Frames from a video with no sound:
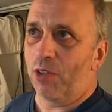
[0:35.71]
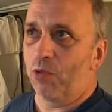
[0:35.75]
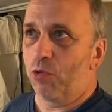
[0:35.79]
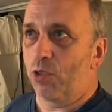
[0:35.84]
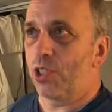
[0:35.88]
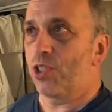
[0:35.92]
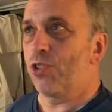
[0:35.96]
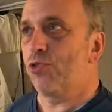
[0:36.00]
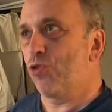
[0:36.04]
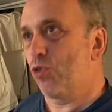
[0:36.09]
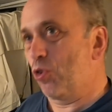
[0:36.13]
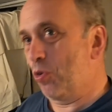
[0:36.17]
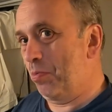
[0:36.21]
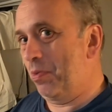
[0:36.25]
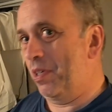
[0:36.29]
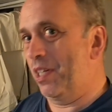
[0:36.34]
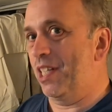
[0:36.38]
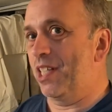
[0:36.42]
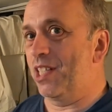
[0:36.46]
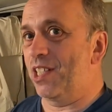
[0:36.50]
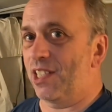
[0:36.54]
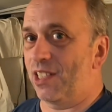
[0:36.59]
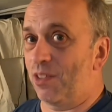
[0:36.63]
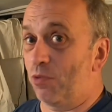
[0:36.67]
which for me
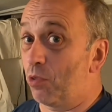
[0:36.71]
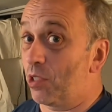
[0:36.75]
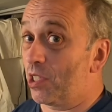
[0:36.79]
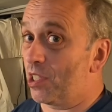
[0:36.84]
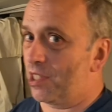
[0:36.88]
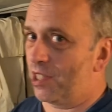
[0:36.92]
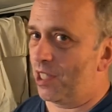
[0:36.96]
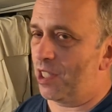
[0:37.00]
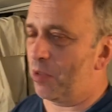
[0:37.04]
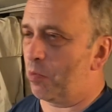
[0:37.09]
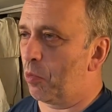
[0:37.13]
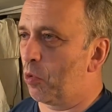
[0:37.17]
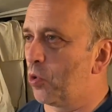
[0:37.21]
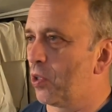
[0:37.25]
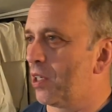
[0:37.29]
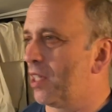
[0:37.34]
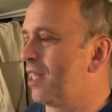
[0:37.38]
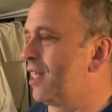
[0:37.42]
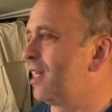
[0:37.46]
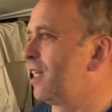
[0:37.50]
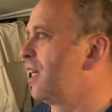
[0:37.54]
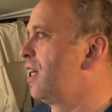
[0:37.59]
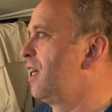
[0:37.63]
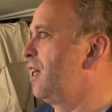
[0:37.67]
was this morning,